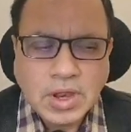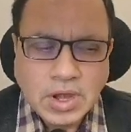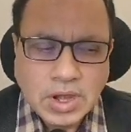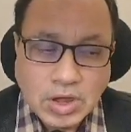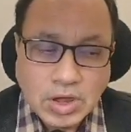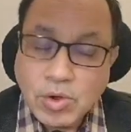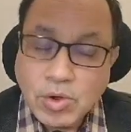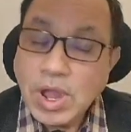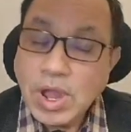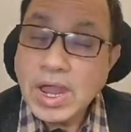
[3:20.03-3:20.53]

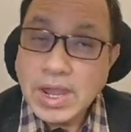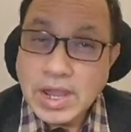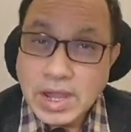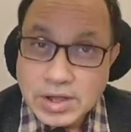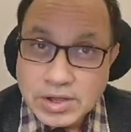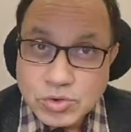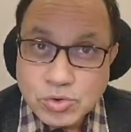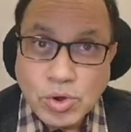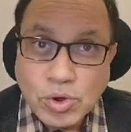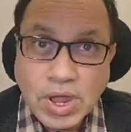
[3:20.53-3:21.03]
Now, I
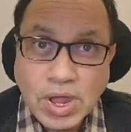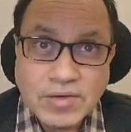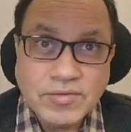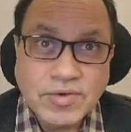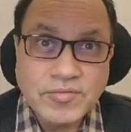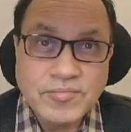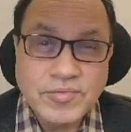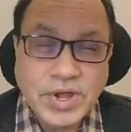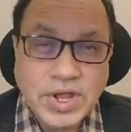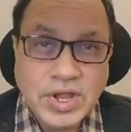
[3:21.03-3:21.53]
do have
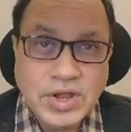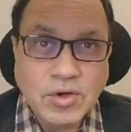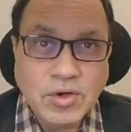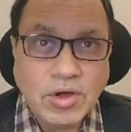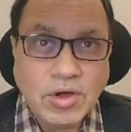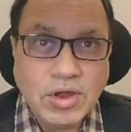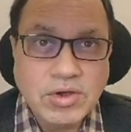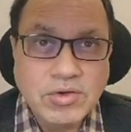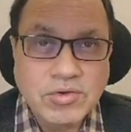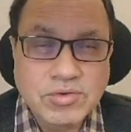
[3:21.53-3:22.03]
a video
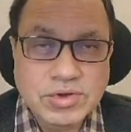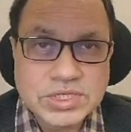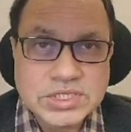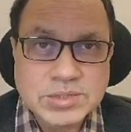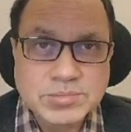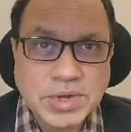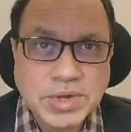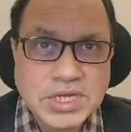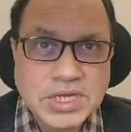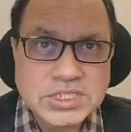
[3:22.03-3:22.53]
on
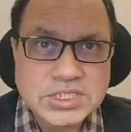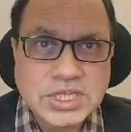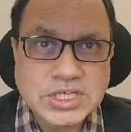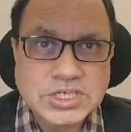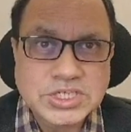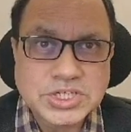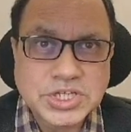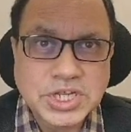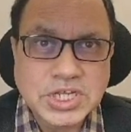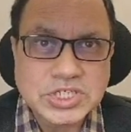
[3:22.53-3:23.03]
risk-based
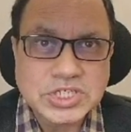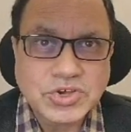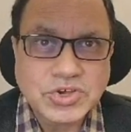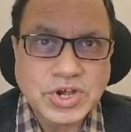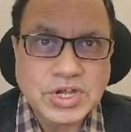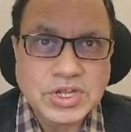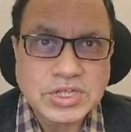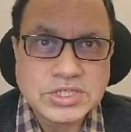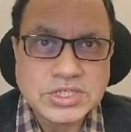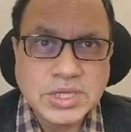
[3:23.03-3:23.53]
testing
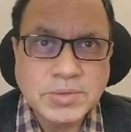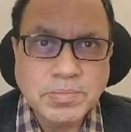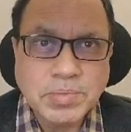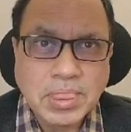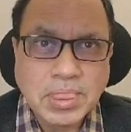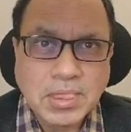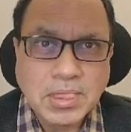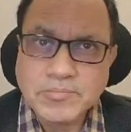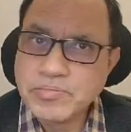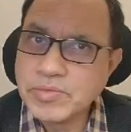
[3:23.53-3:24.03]
strategy.
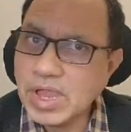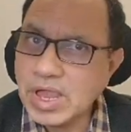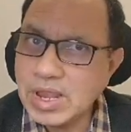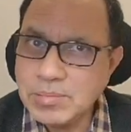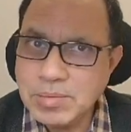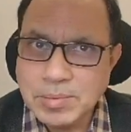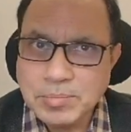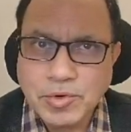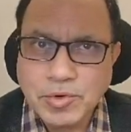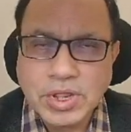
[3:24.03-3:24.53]
I'll
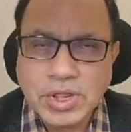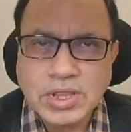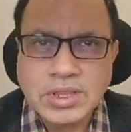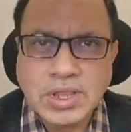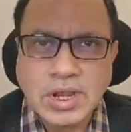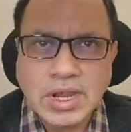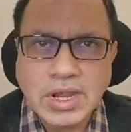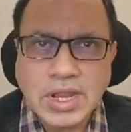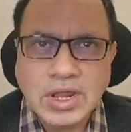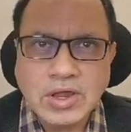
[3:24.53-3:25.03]
be putting the
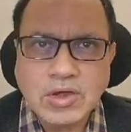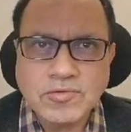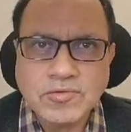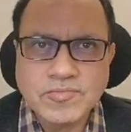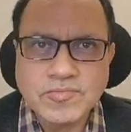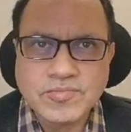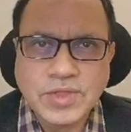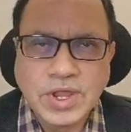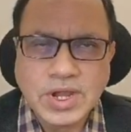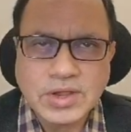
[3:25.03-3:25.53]
link of
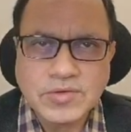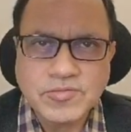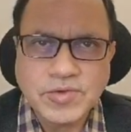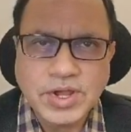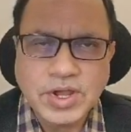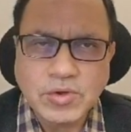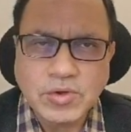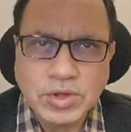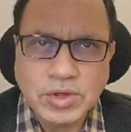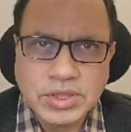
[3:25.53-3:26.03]
that
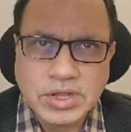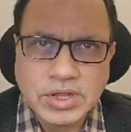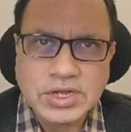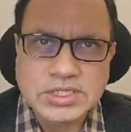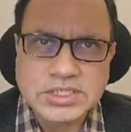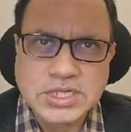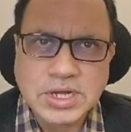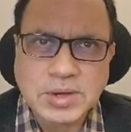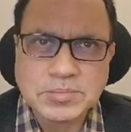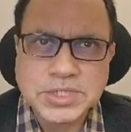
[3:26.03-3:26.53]
video in the
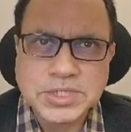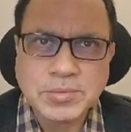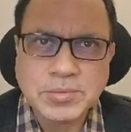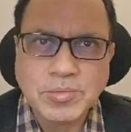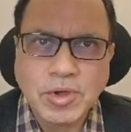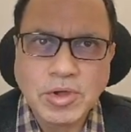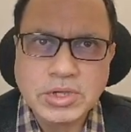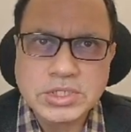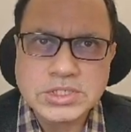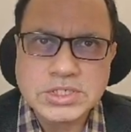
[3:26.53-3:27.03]
description
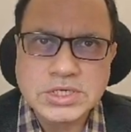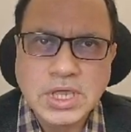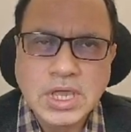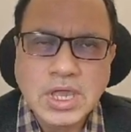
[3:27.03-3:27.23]
box.